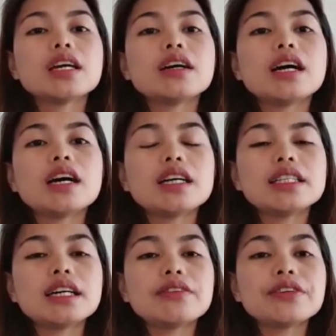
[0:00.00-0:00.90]

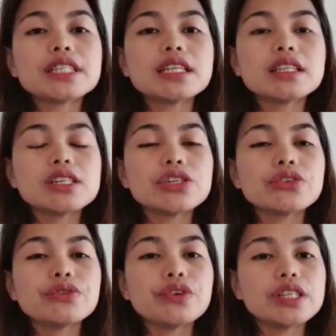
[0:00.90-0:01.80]
the
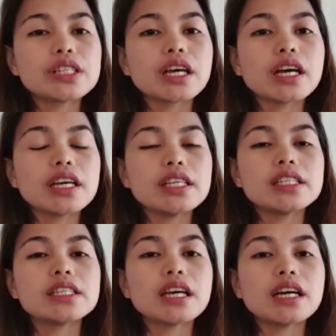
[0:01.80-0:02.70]
facilitation visa
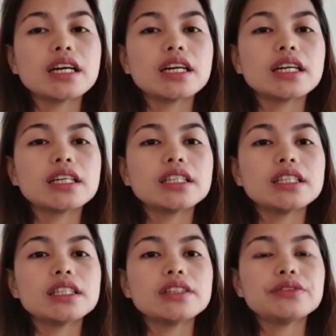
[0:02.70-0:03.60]
is a
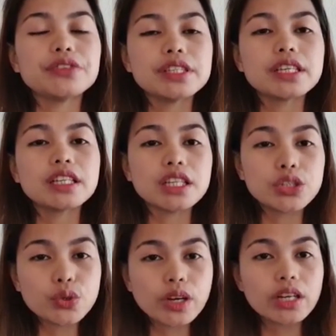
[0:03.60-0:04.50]
visa
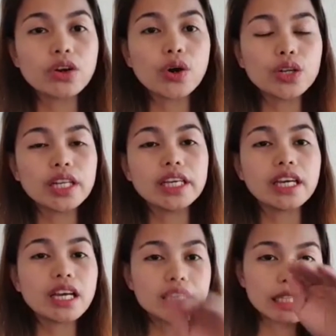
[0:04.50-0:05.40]
that you can only
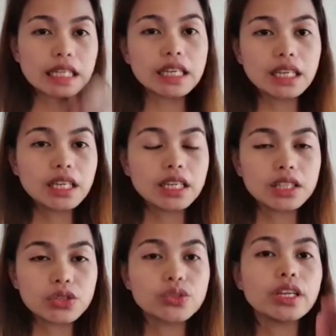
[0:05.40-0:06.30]
entry
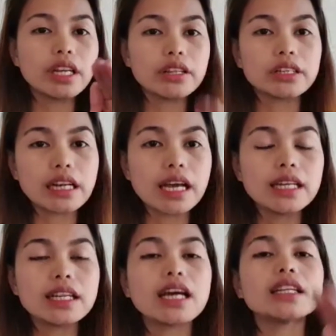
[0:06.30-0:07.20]
to the
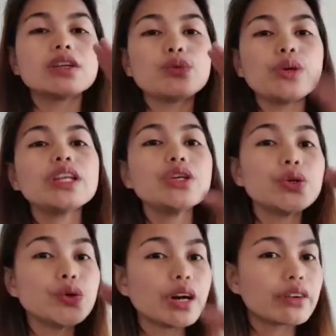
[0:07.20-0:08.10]
Netherlands, and then when
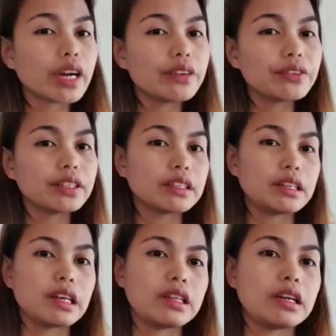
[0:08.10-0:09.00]
you arrive in the
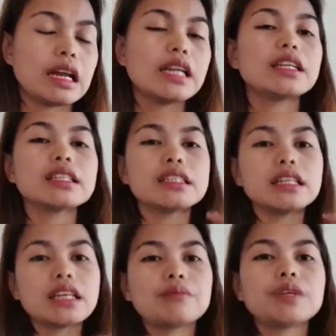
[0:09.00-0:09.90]
Netherlands, that's the
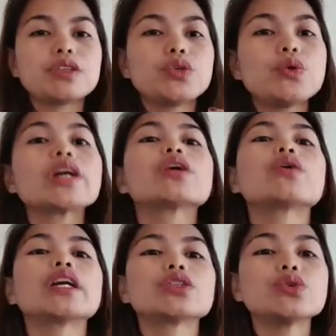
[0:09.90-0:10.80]
time that you are
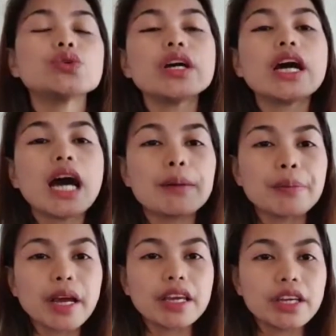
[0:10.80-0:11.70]
going to
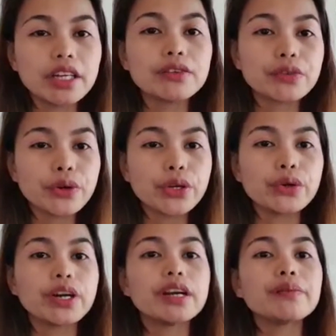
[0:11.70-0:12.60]
apply here for
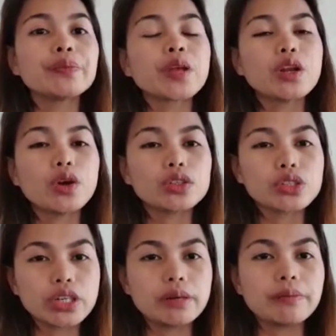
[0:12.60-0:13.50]
your long
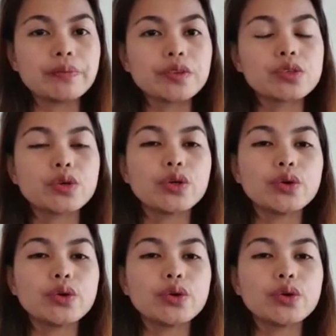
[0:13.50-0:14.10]
term. So